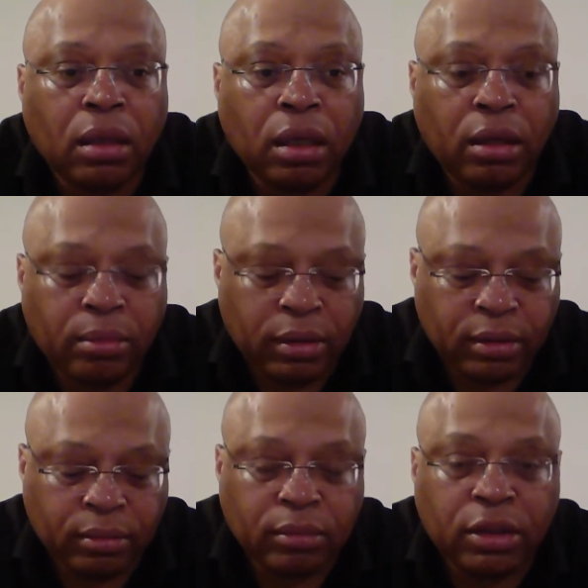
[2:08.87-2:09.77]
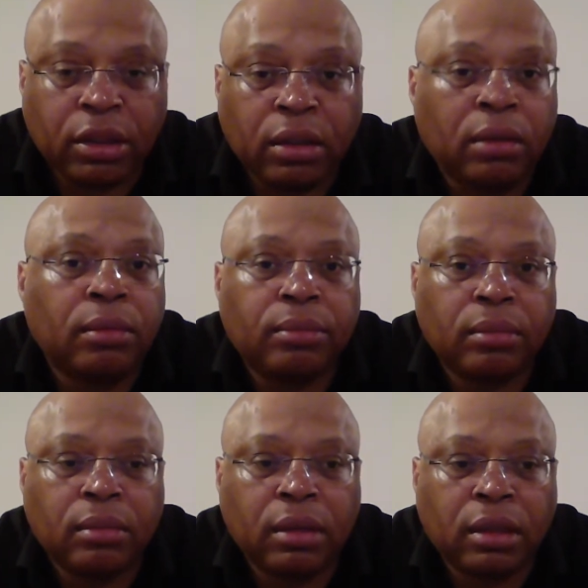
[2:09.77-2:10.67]
I'll show you
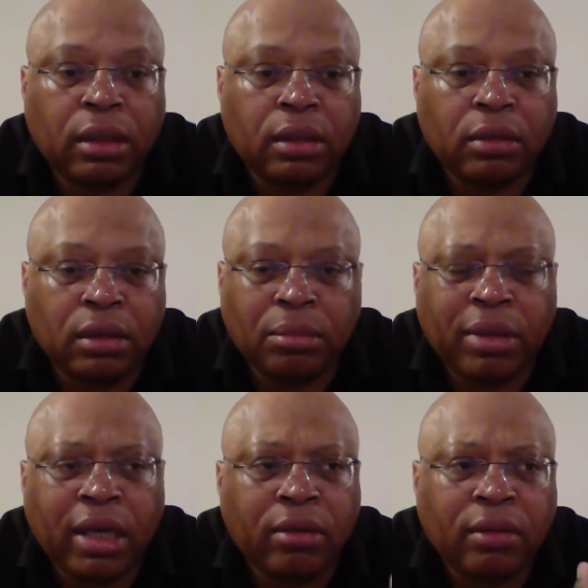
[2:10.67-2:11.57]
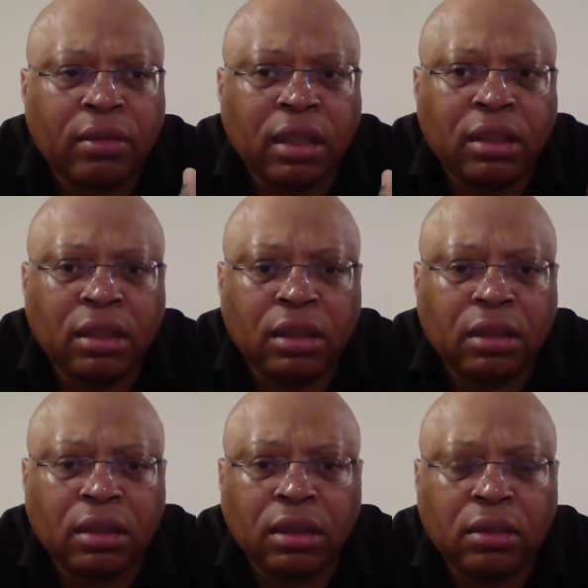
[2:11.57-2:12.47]
the data. It's in paragraph
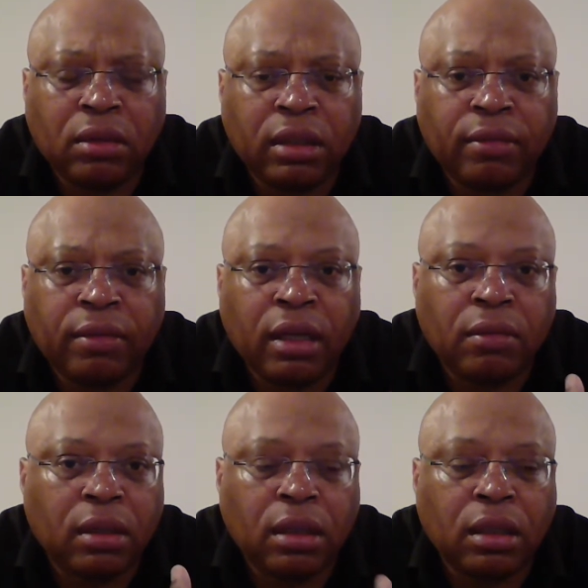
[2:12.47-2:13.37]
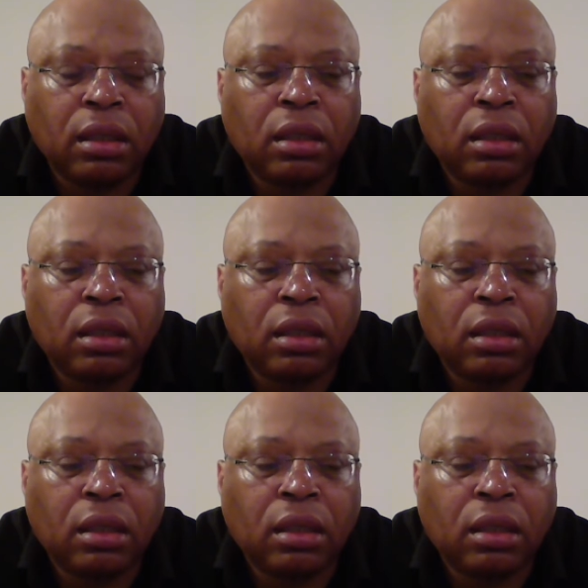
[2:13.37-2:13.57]
96 or 95, I think.